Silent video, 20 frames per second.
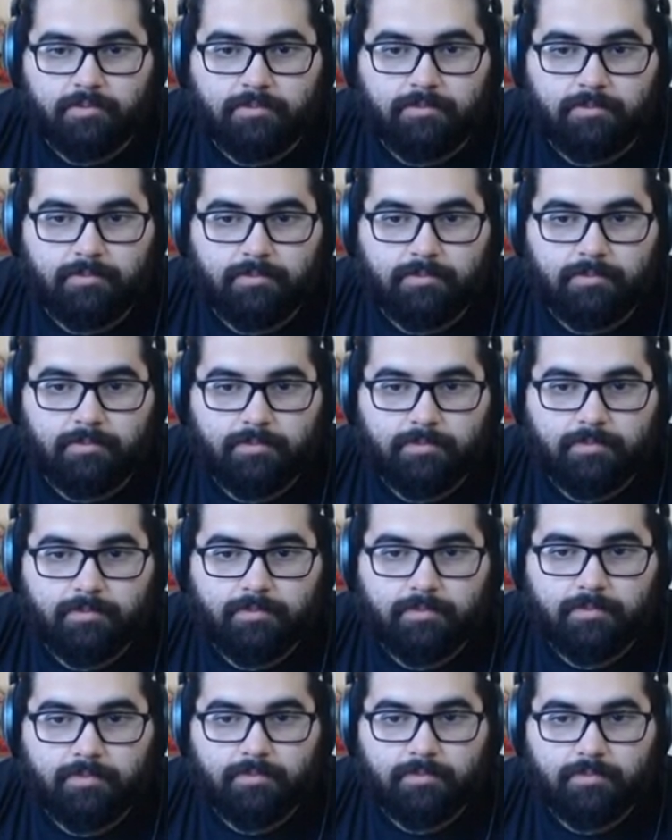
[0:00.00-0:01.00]

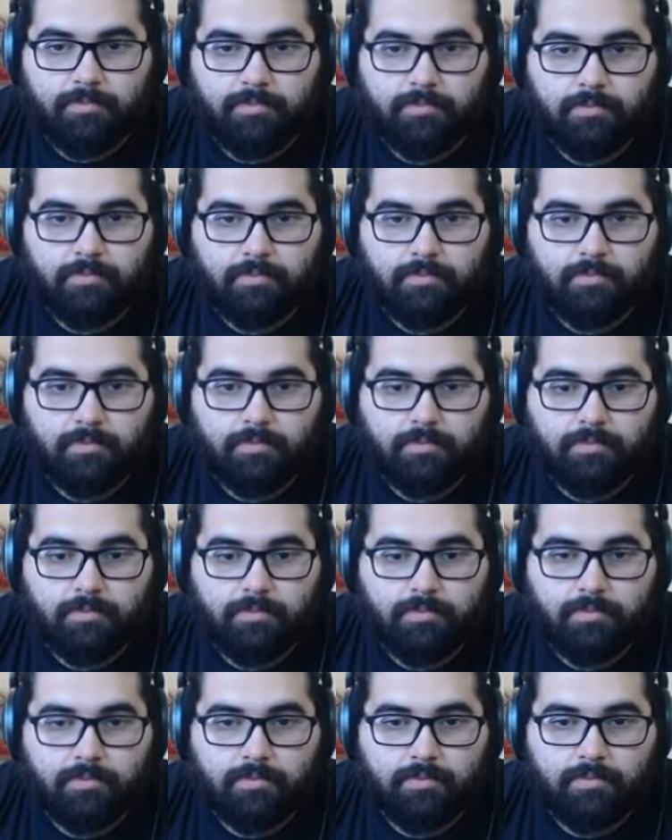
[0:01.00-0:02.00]

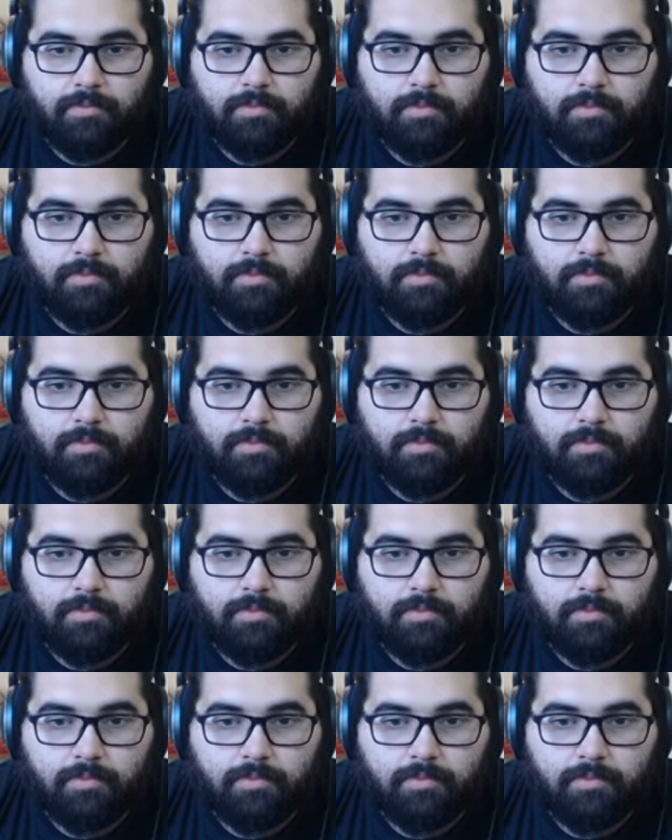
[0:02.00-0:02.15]
No one is speaking in this clip.